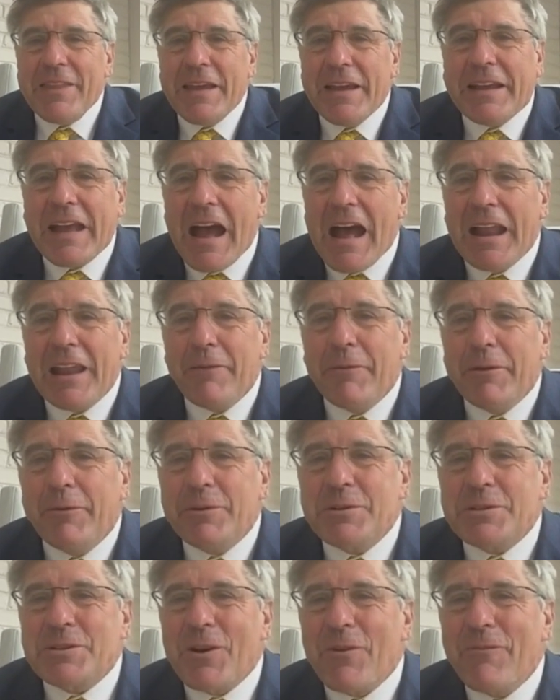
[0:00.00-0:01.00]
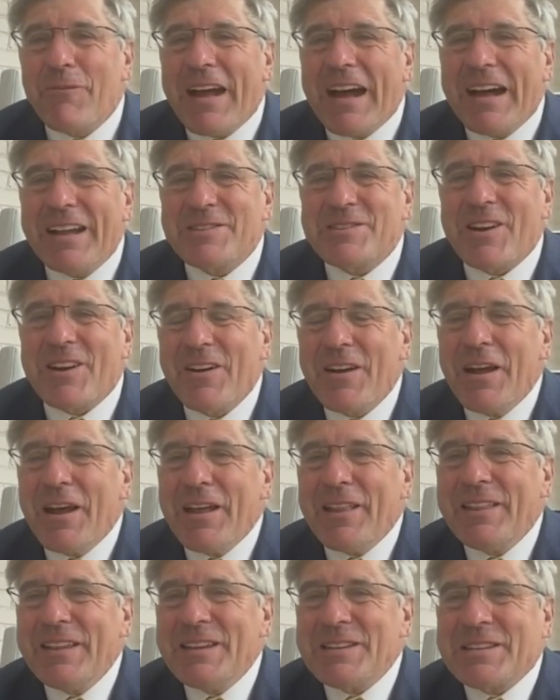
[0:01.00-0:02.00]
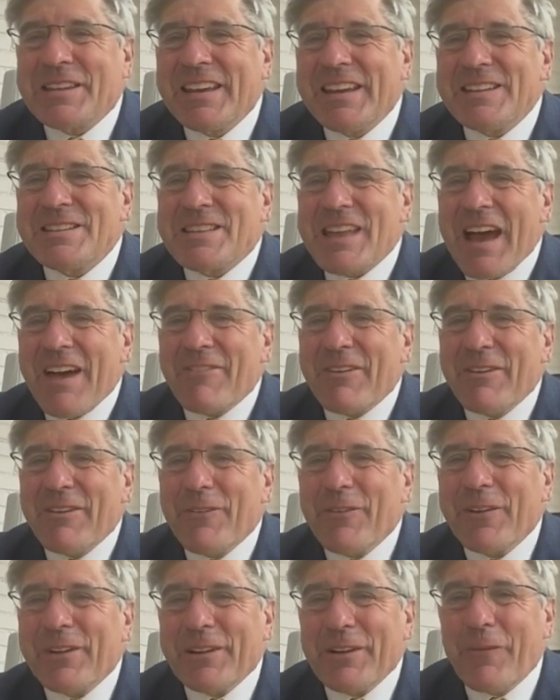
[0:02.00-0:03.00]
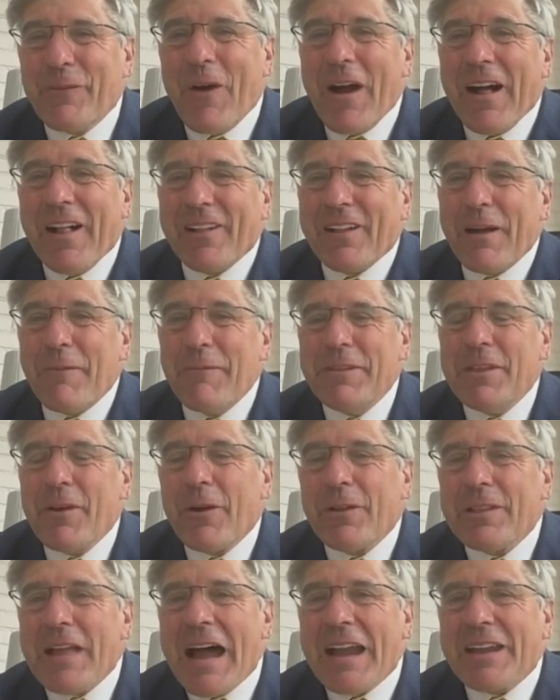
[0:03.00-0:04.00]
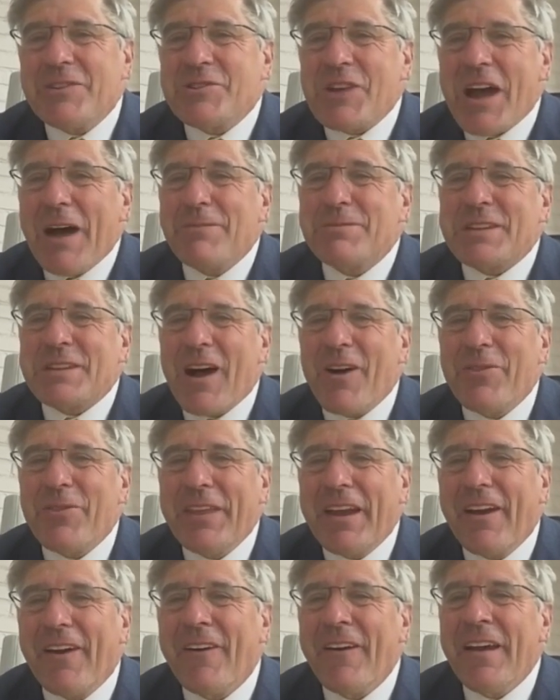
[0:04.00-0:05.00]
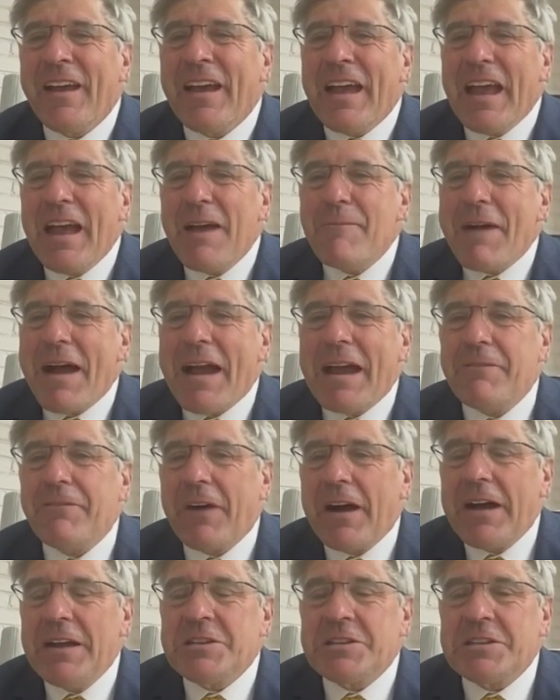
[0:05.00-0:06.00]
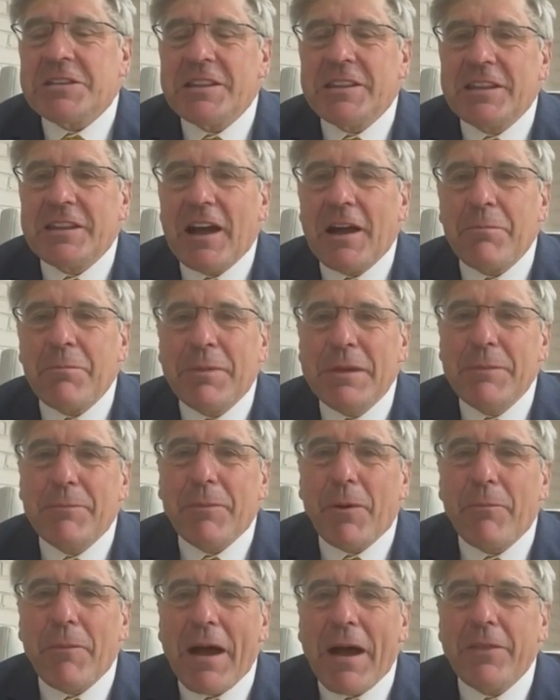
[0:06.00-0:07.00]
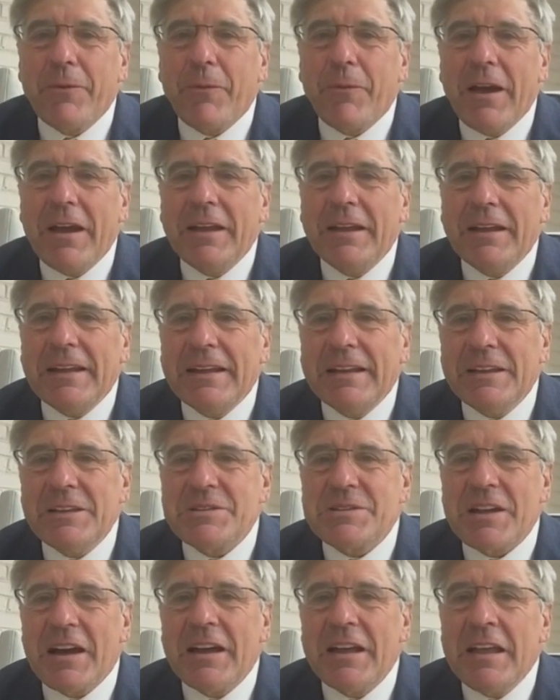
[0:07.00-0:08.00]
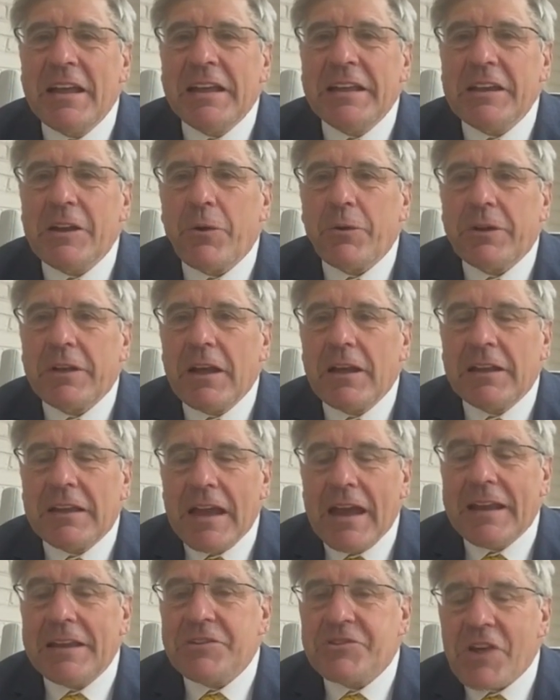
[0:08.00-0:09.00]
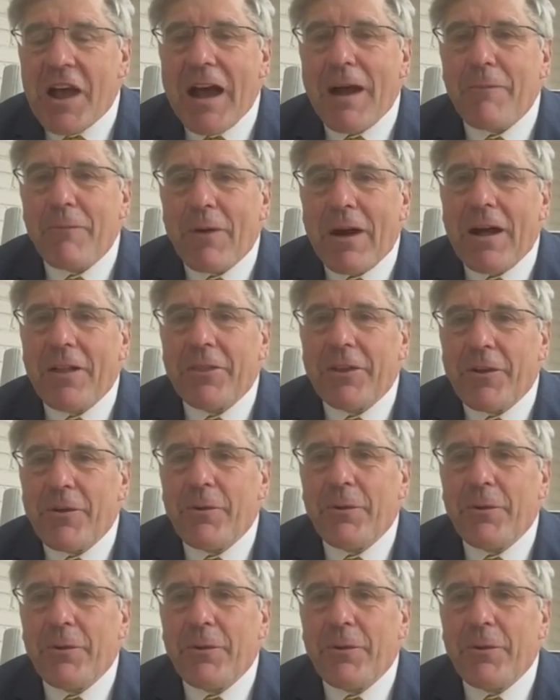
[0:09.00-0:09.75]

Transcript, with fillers: The economy was so bad. So these kids have it really well. I mean, there are a lot of jobs out there. And my advice to the young people, by the way, is uh, you know get a job while they're